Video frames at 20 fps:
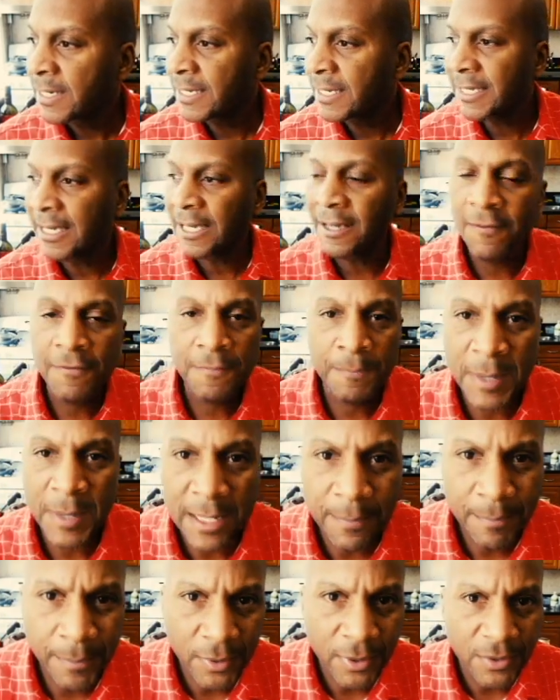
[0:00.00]
give
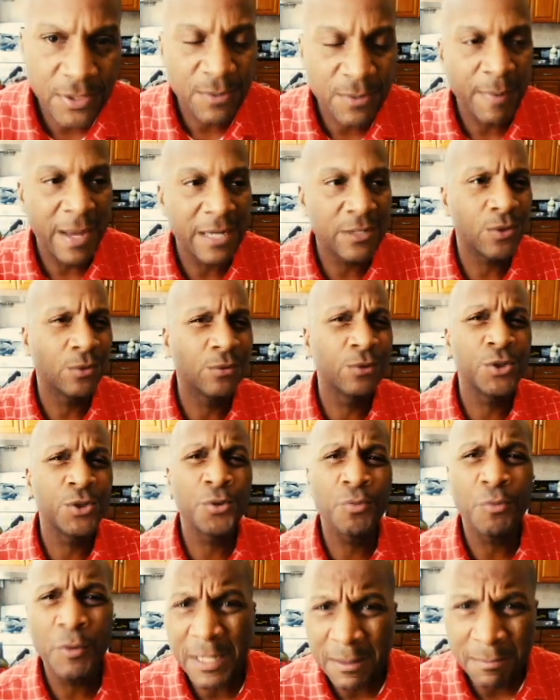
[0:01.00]
people special
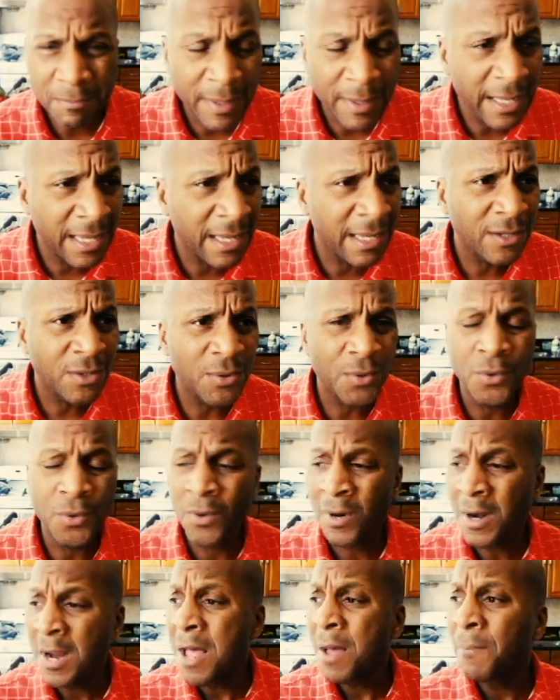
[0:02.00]
treatment
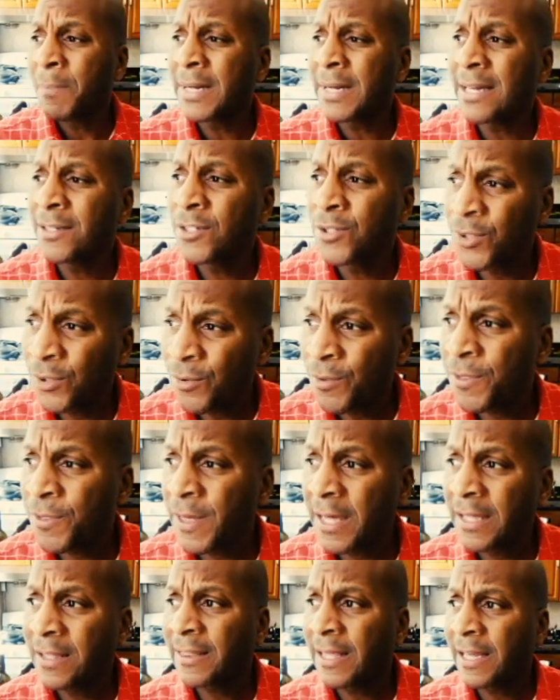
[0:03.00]
or, but I do
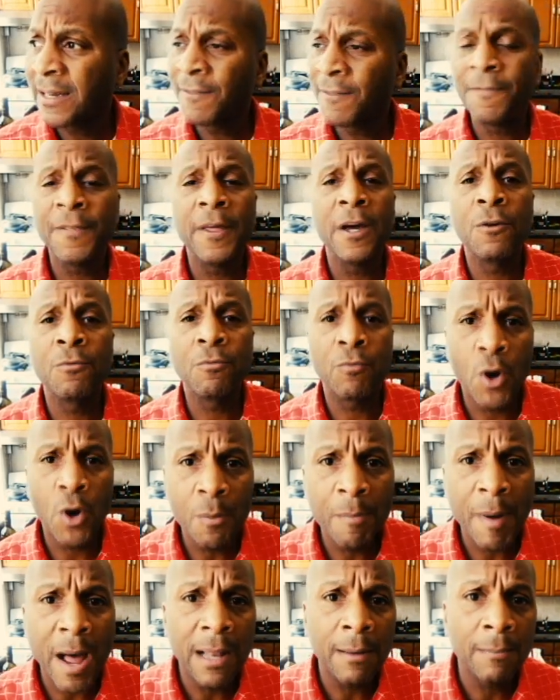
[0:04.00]
think that if the, a
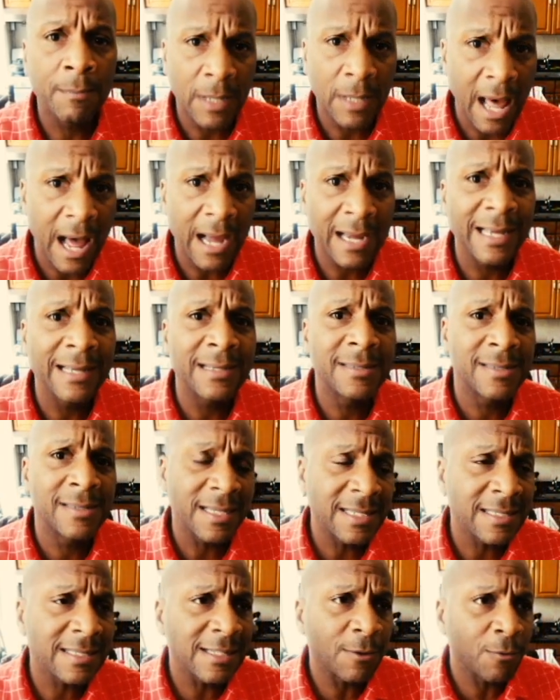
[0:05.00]
robot block
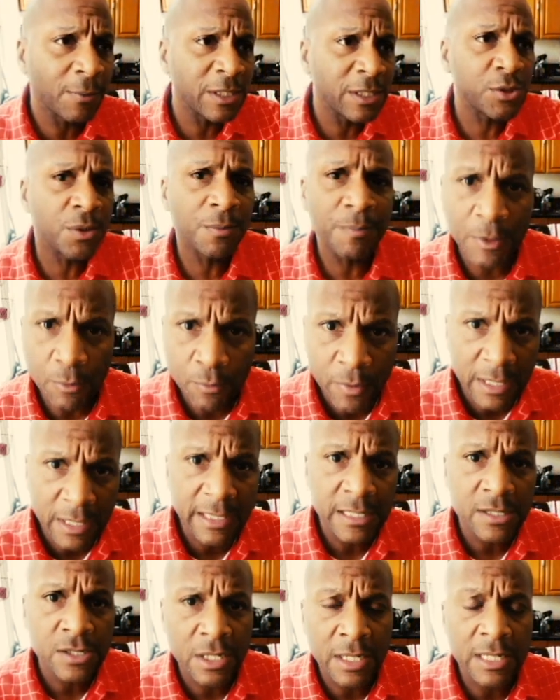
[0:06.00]
exists, that we should be
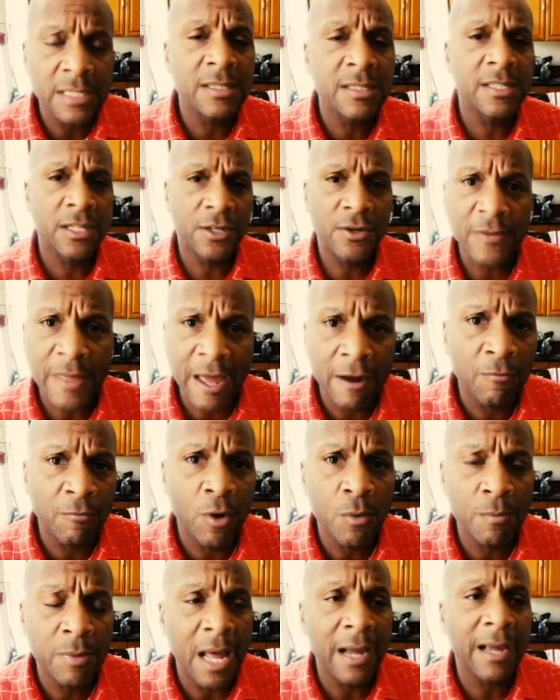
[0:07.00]
willing to consider that
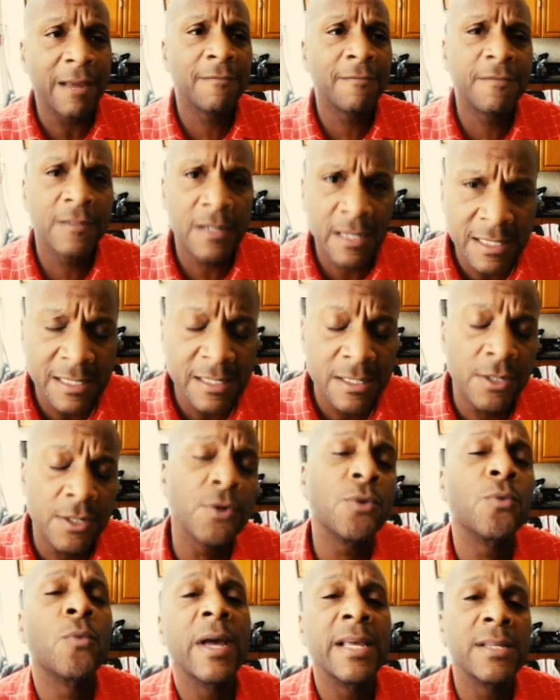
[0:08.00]
roadblock and
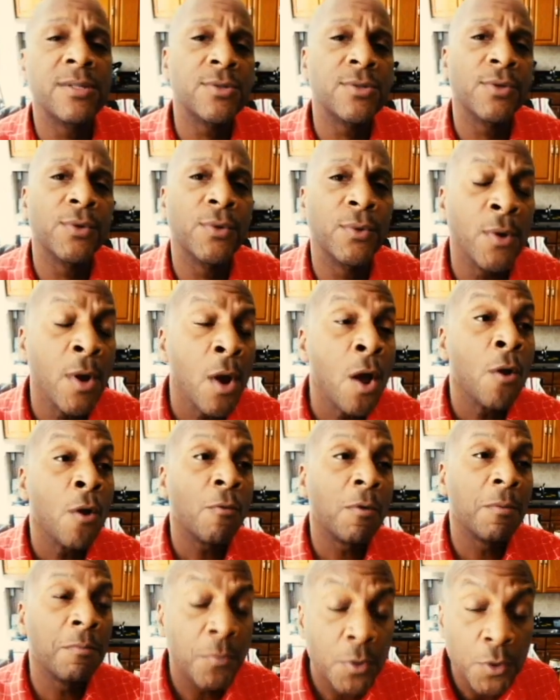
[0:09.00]
consider ways to
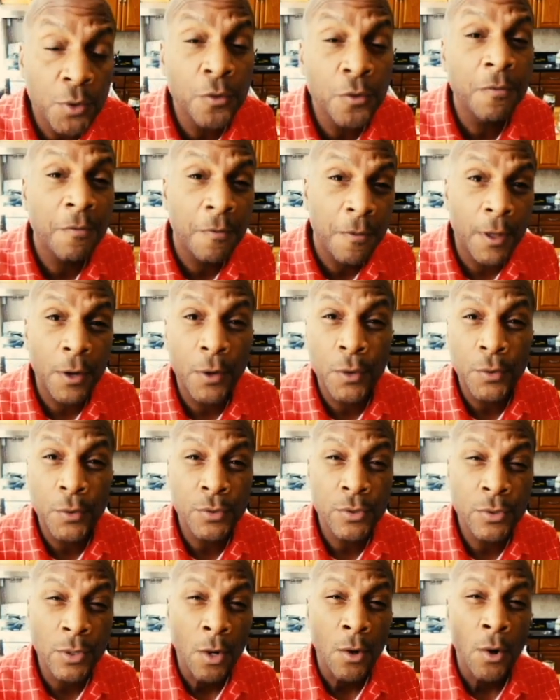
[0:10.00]
remove
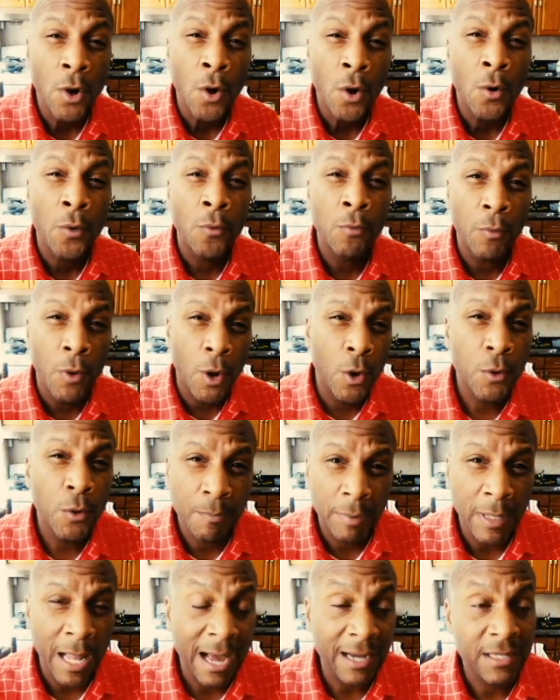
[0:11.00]
those
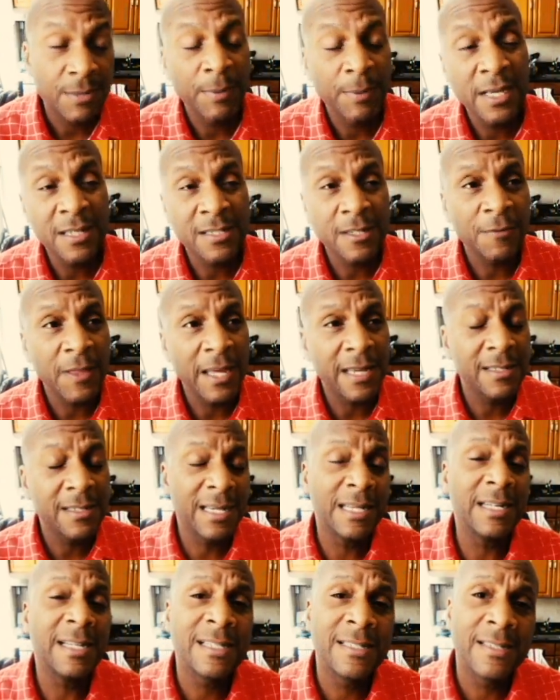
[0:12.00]
roadblocks. Because if they
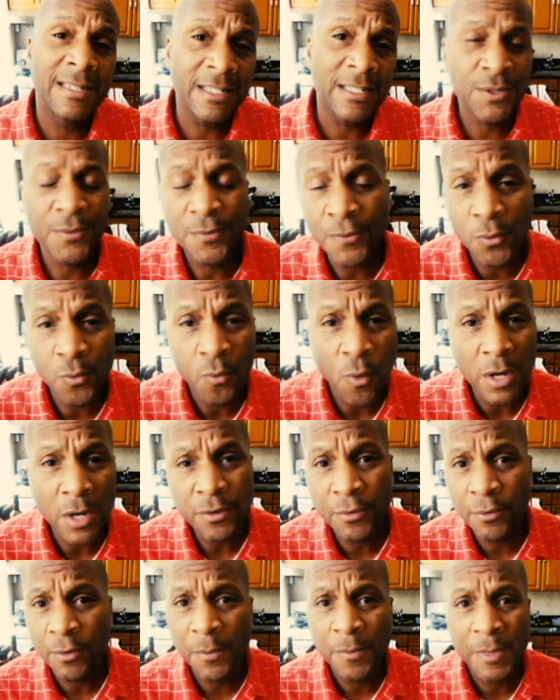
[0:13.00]
can exist for one
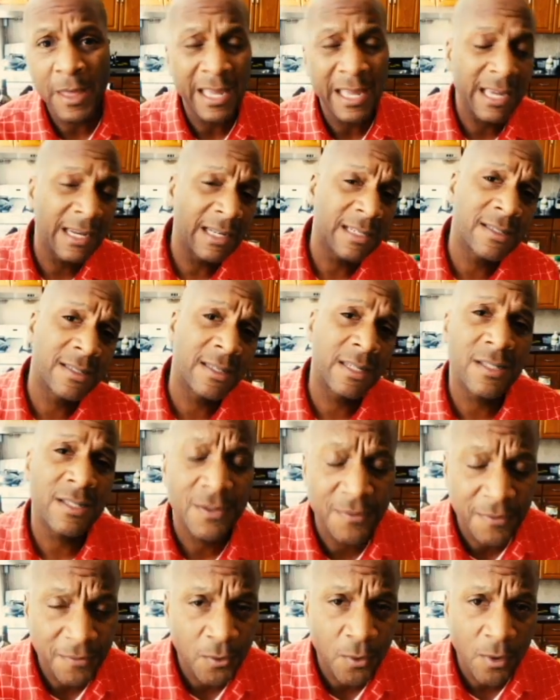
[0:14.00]
group, they can
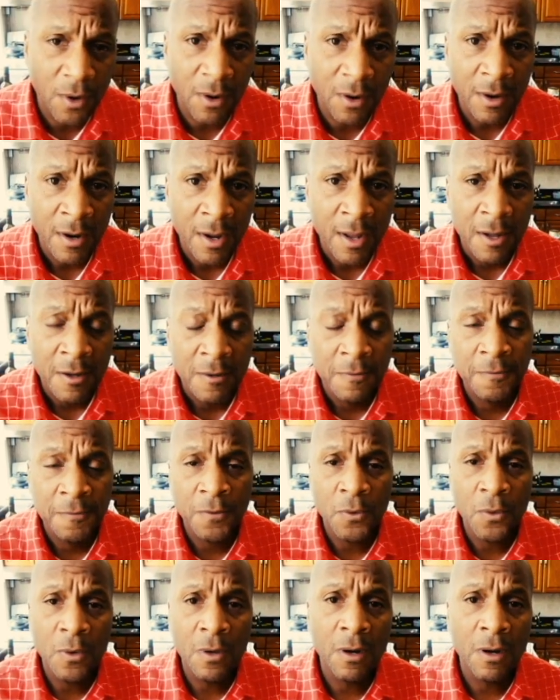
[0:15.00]
exist for,
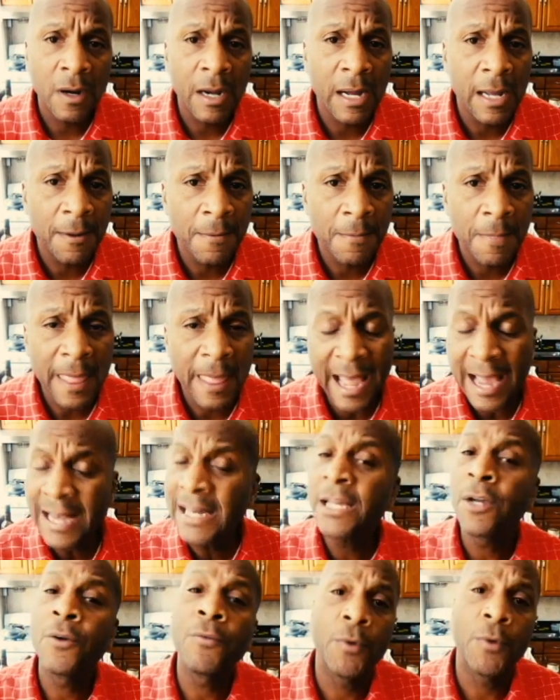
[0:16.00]
for um,
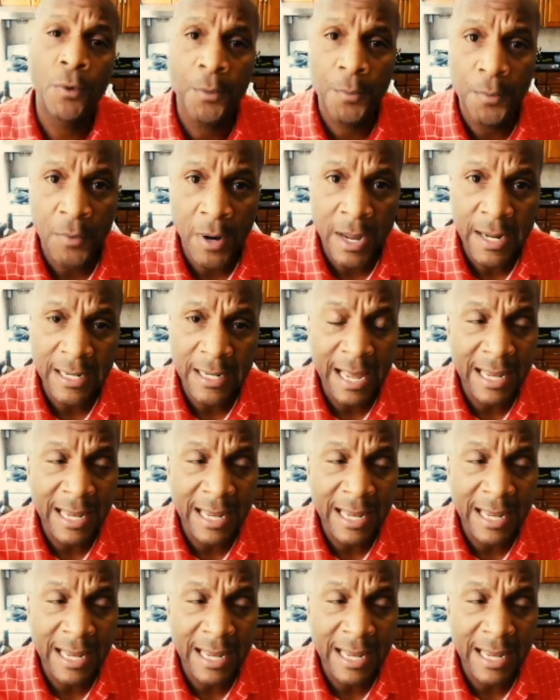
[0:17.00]
any group, right?